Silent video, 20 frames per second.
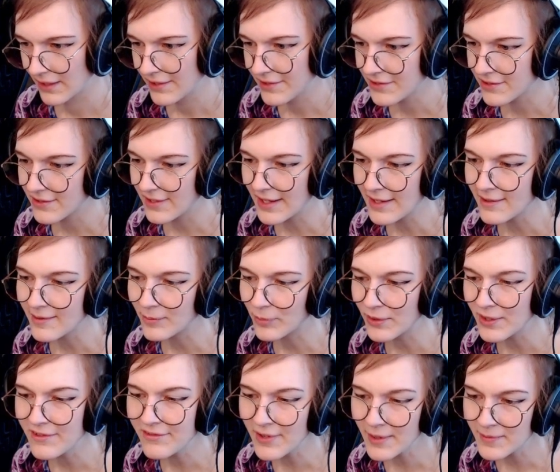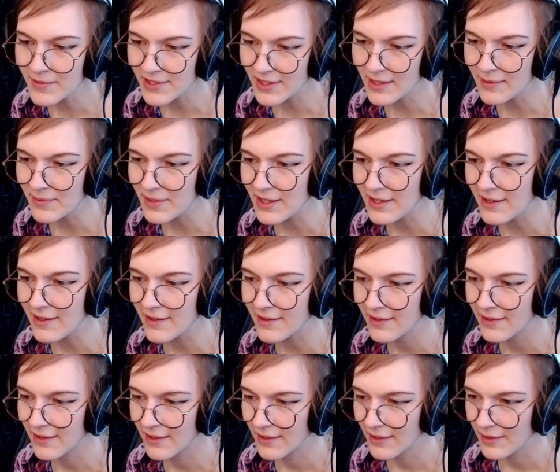So now prefab is going to be
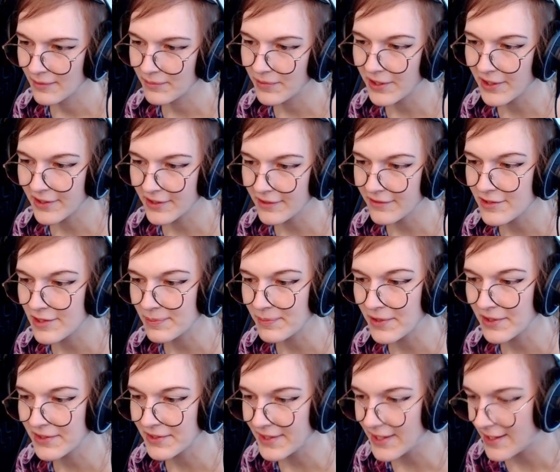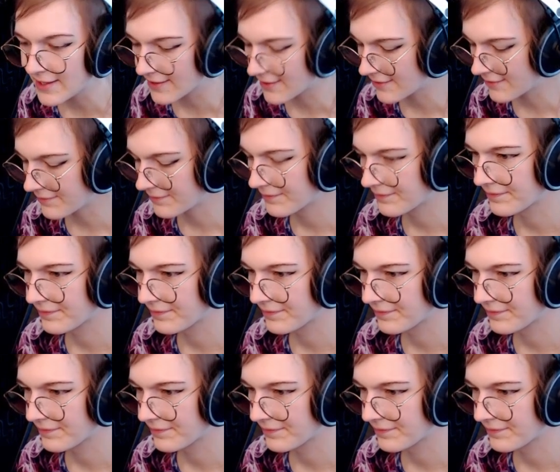part of spawn data.